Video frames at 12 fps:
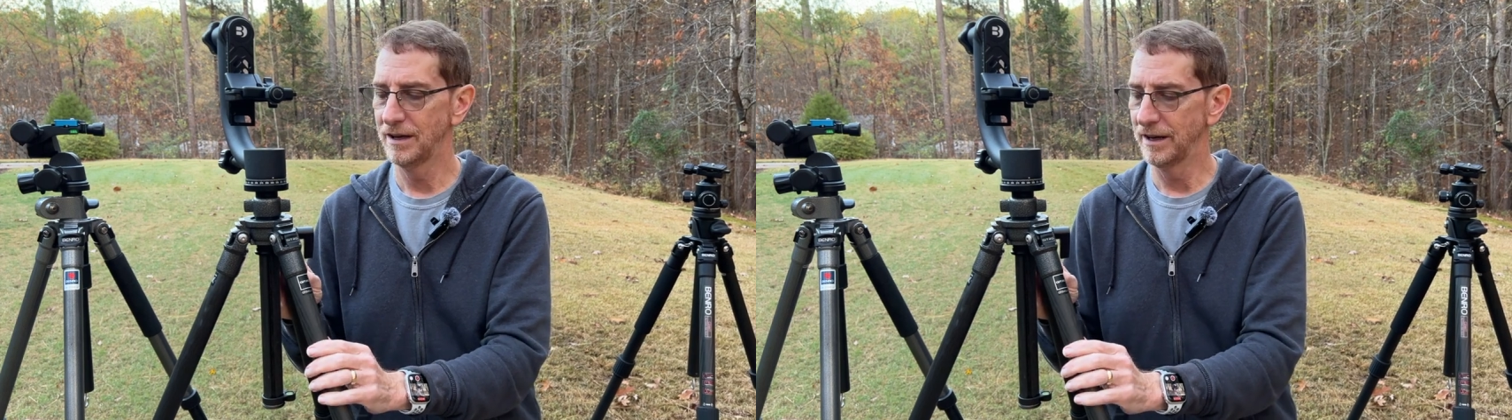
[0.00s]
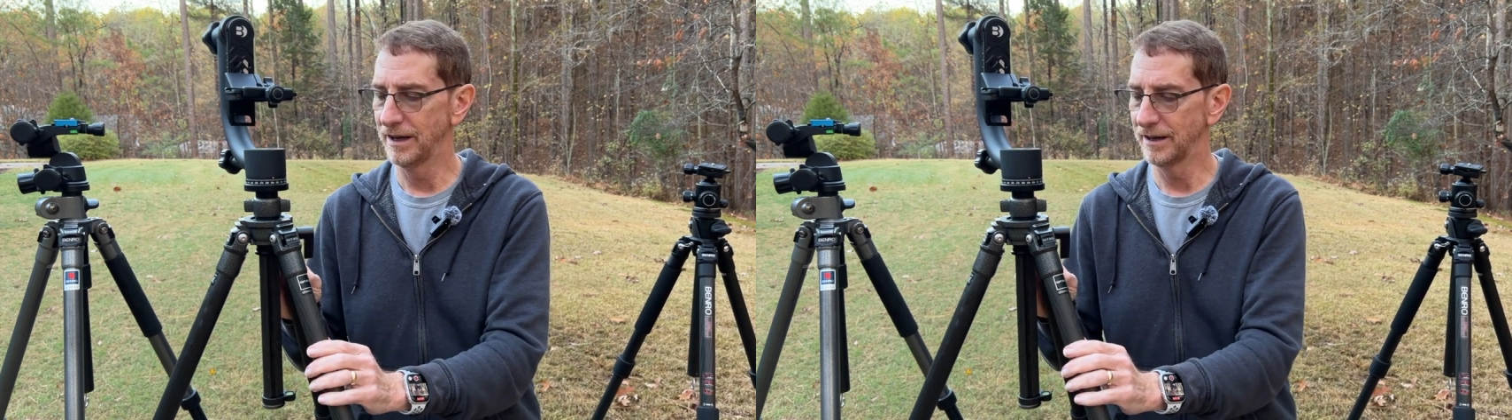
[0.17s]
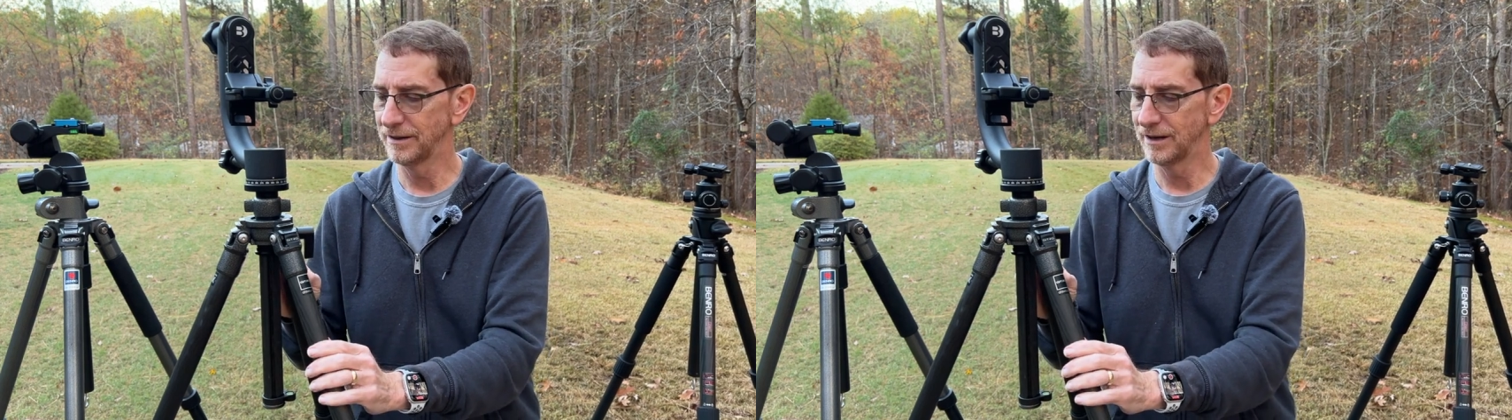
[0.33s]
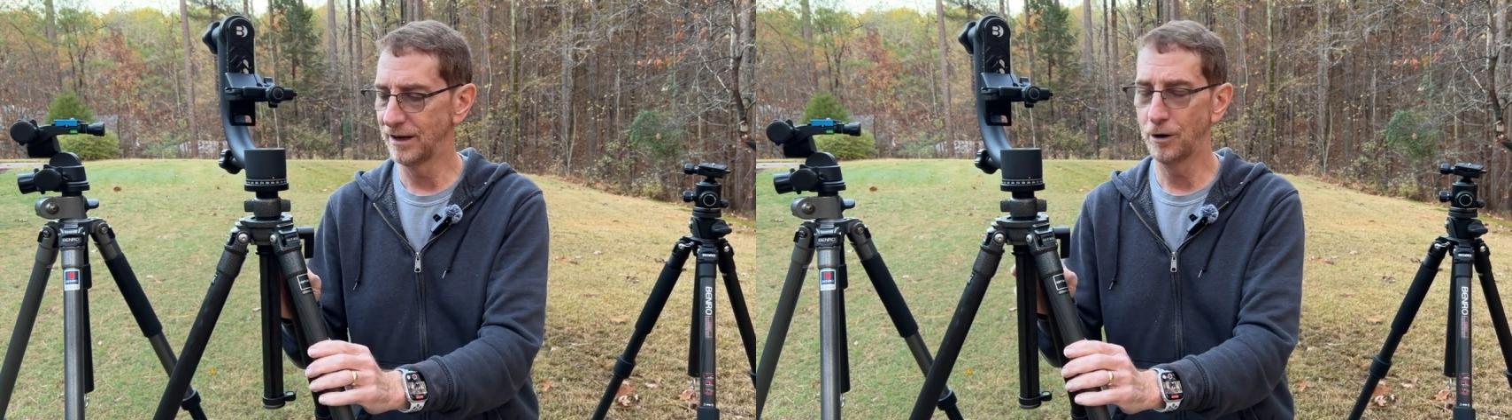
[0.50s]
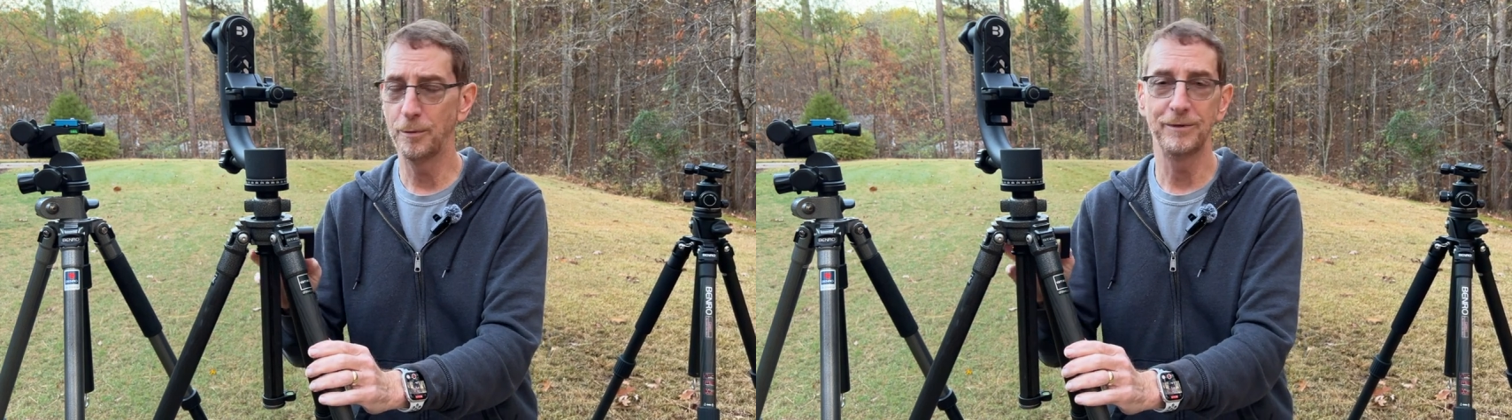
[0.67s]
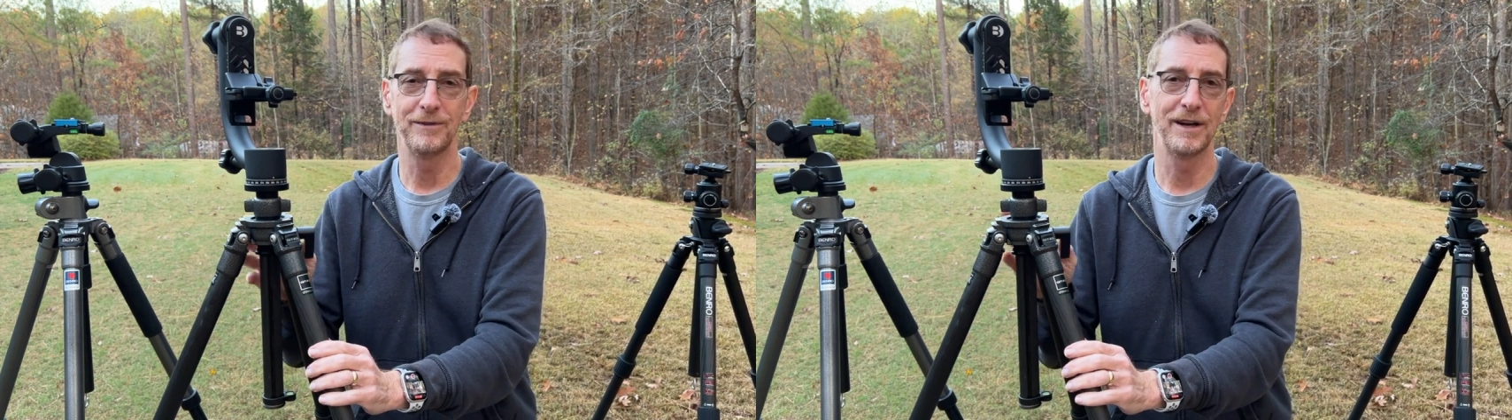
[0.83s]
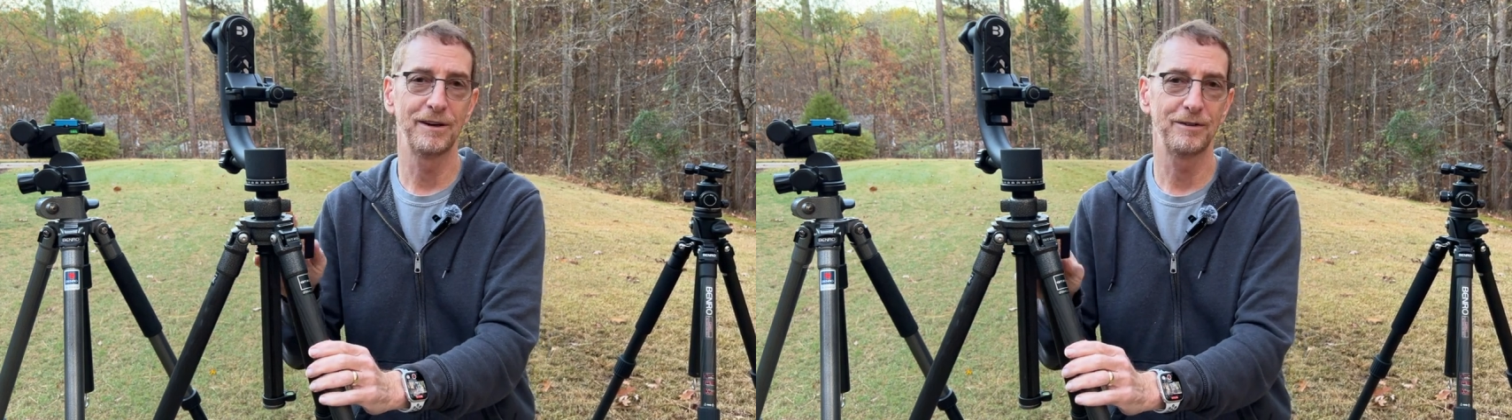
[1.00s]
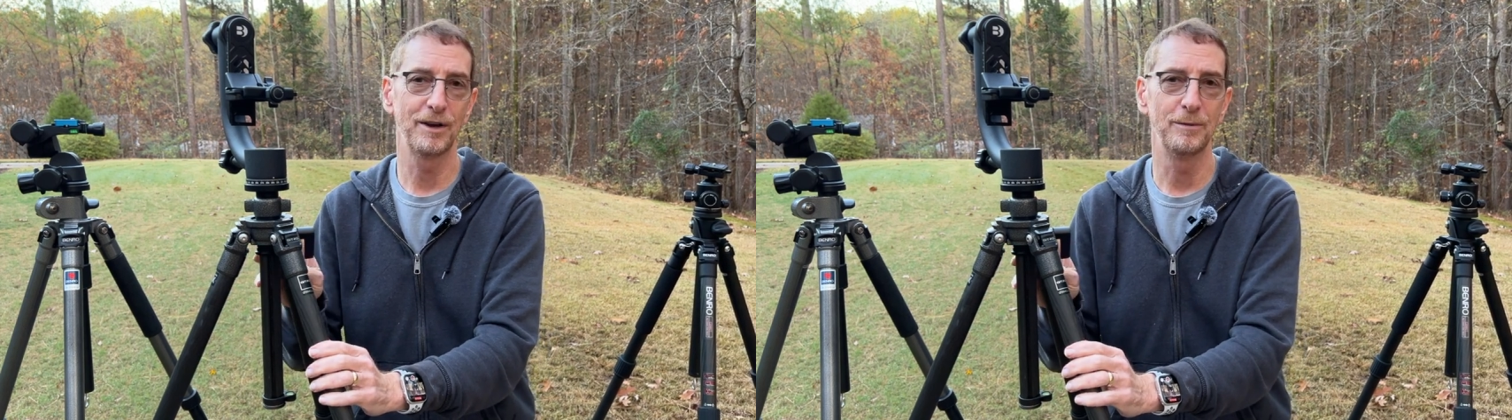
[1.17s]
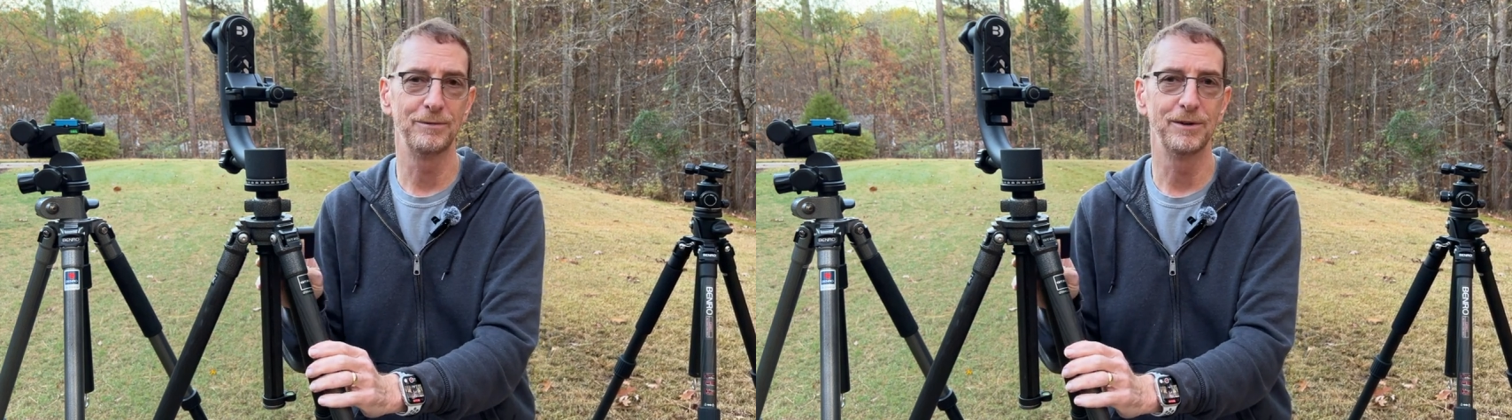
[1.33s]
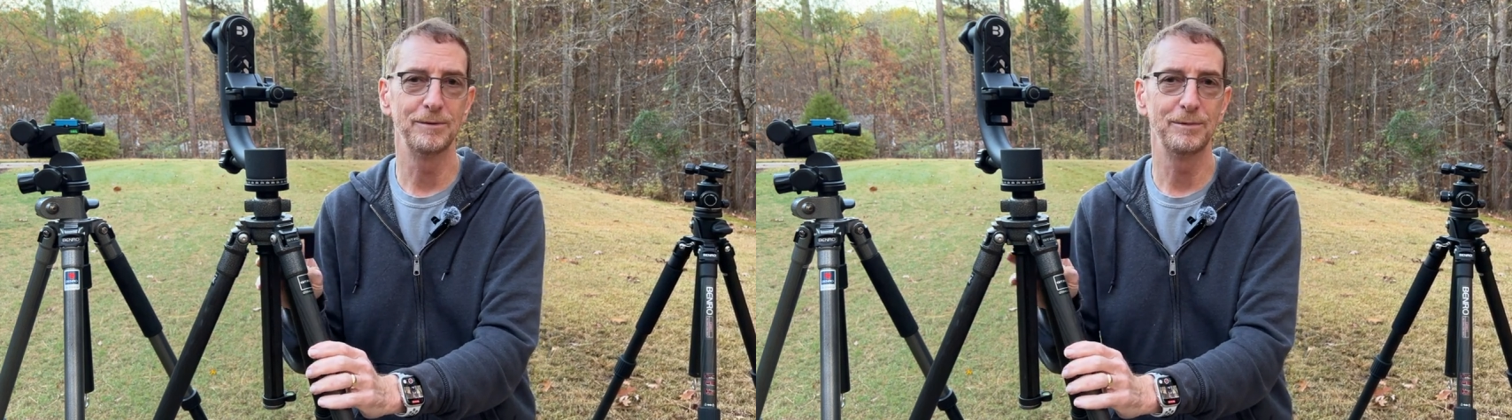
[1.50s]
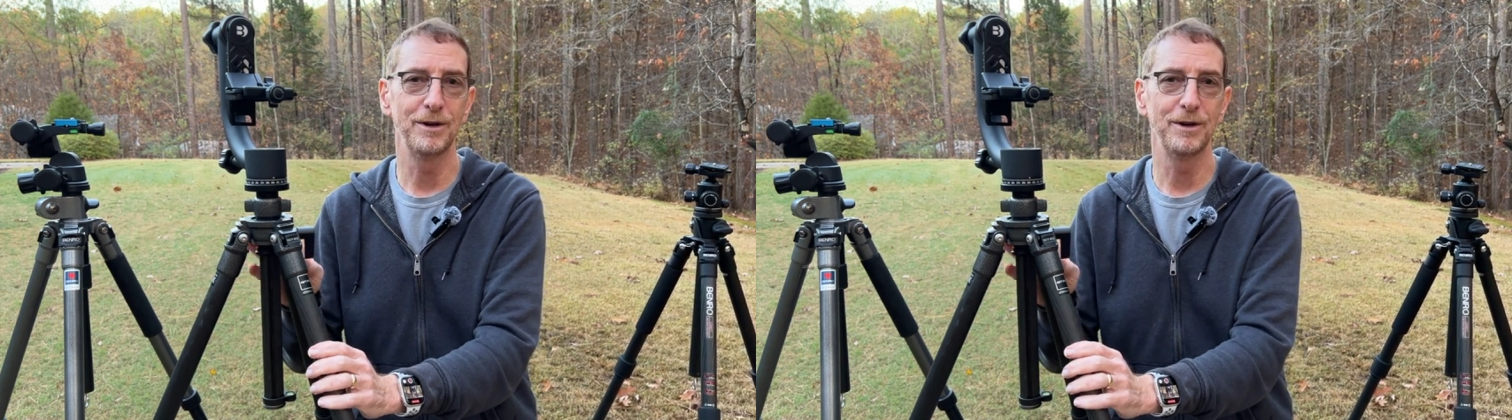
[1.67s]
And uh, I hope you find this helpful.